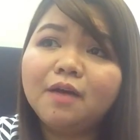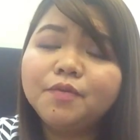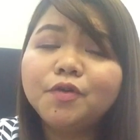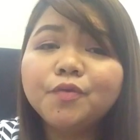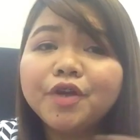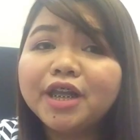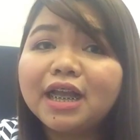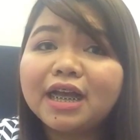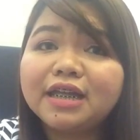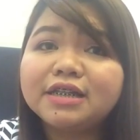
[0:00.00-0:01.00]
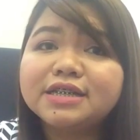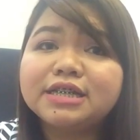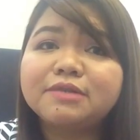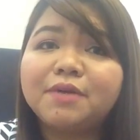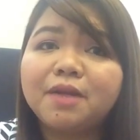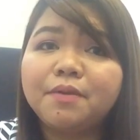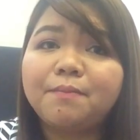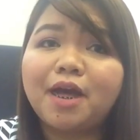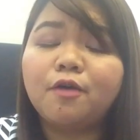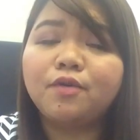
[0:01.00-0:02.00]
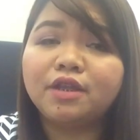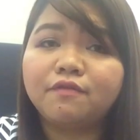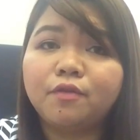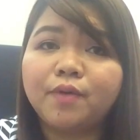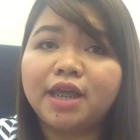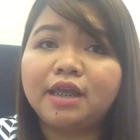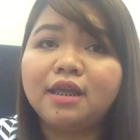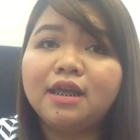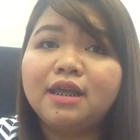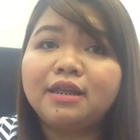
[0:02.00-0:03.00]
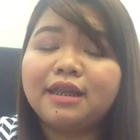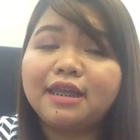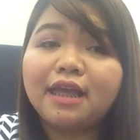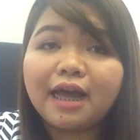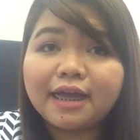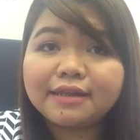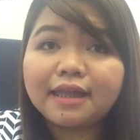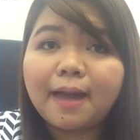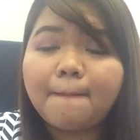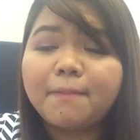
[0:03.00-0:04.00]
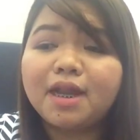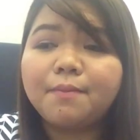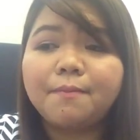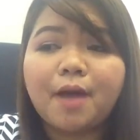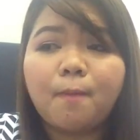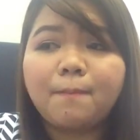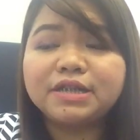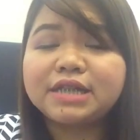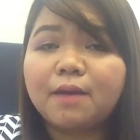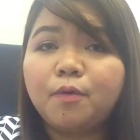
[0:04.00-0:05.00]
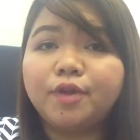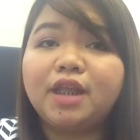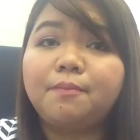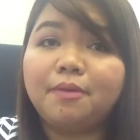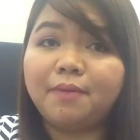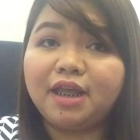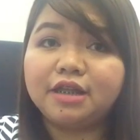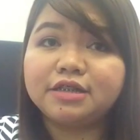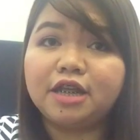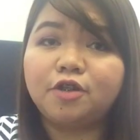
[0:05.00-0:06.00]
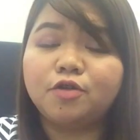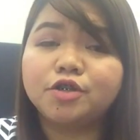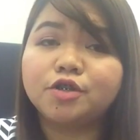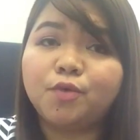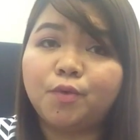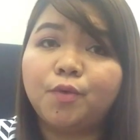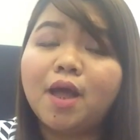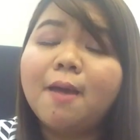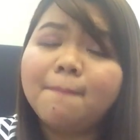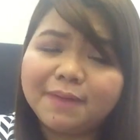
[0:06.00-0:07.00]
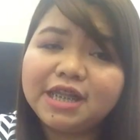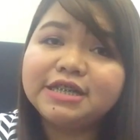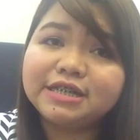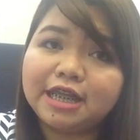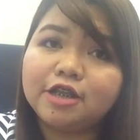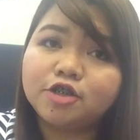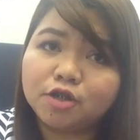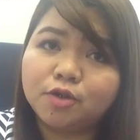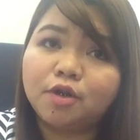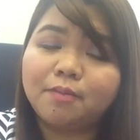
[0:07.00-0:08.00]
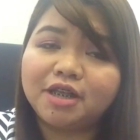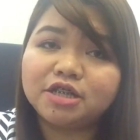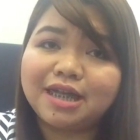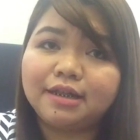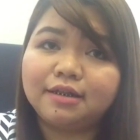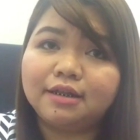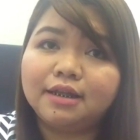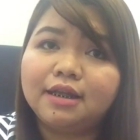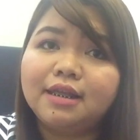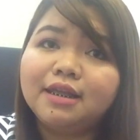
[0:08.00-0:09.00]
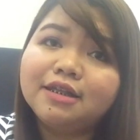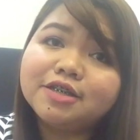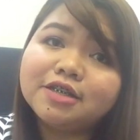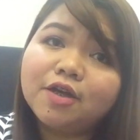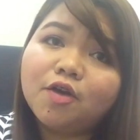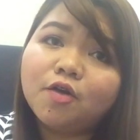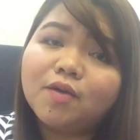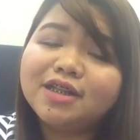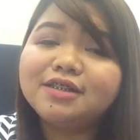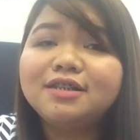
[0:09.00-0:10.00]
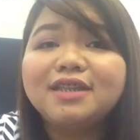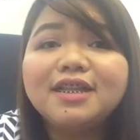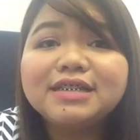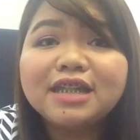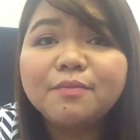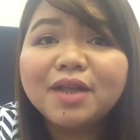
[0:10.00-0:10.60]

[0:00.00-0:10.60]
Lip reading: Don't worry, guys. Marami pa akong giveaway na ihahanda. Marami pa akong pasabog na ibibigay sa inyo. So, please stay tuned on my channel. So, until next time,